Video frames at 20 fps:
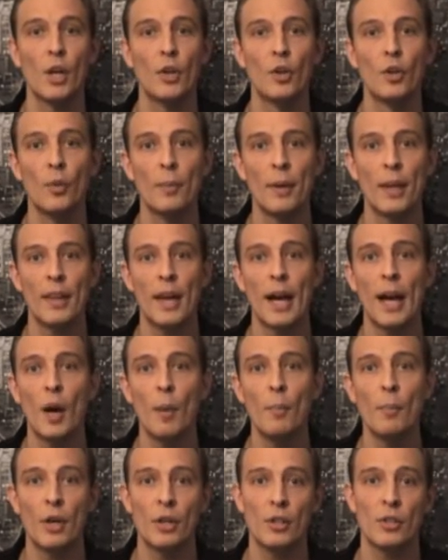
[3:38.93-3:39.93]
No matter
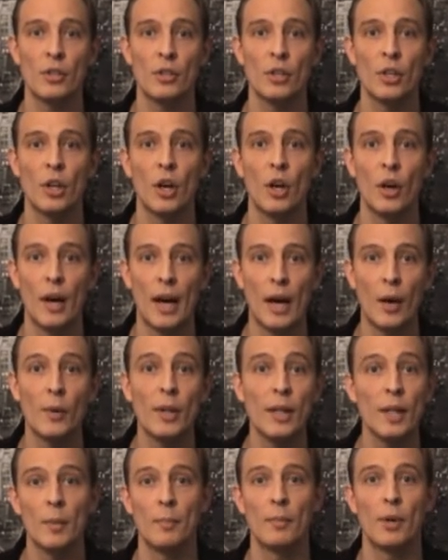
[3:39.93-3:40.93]
how much or how
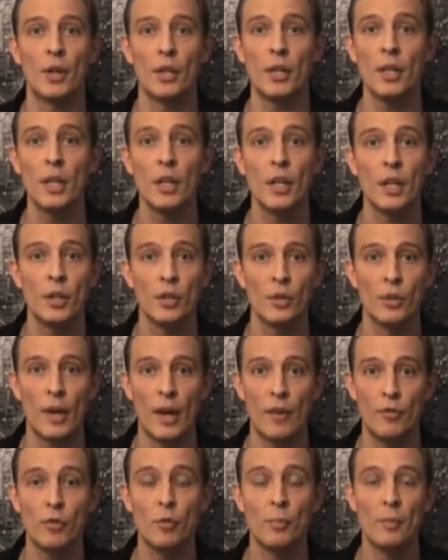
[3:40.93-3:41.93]
little money you
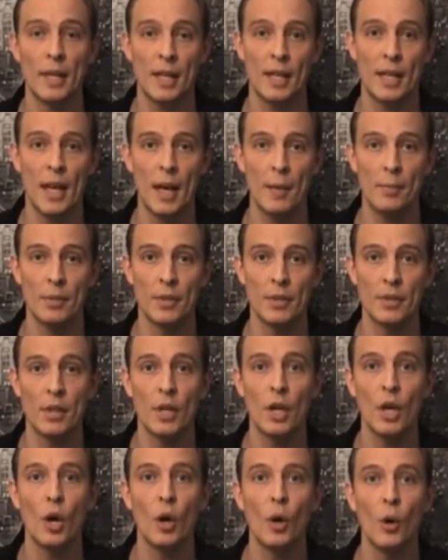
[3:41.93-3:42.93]
have to make it happen,
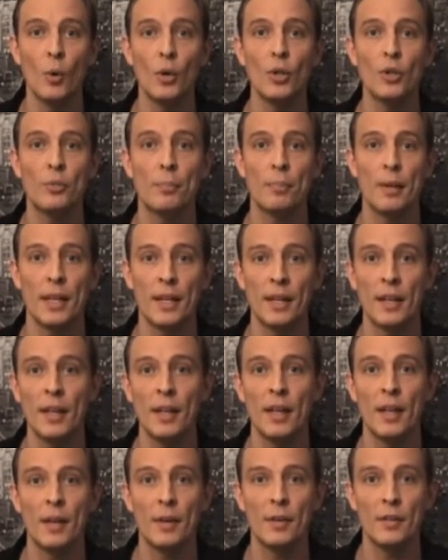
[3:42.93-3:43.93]
only spend
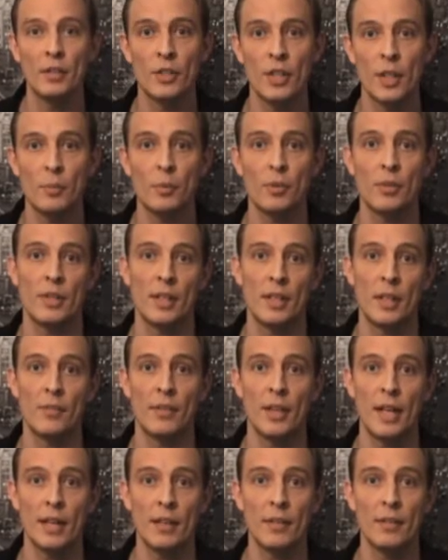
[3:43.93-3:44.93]
10% of
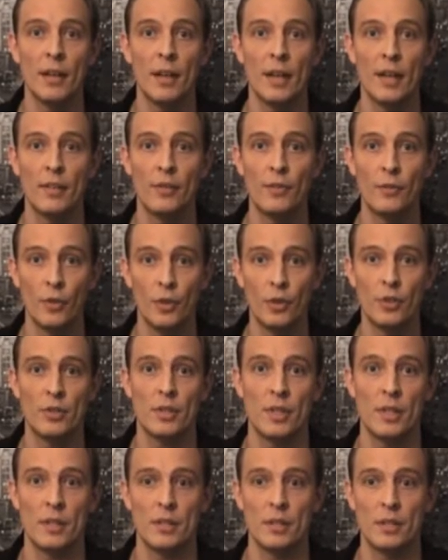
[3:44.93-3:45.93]
that at the first
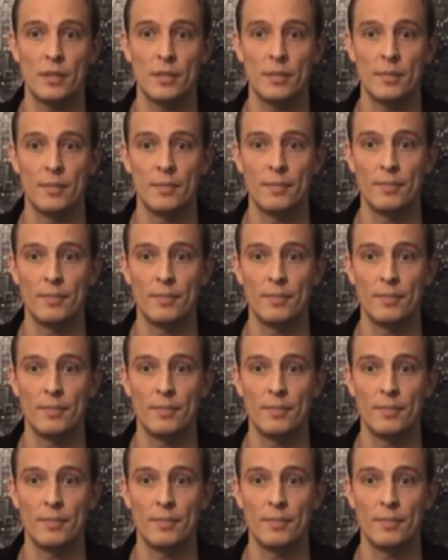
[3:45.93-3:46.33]
test.